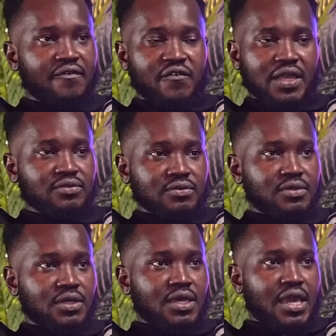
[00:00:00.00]
am fa no.
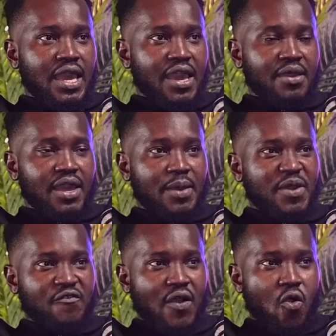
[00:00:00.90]
E be
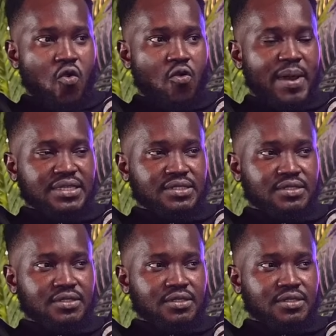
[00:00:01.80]
fa o ho but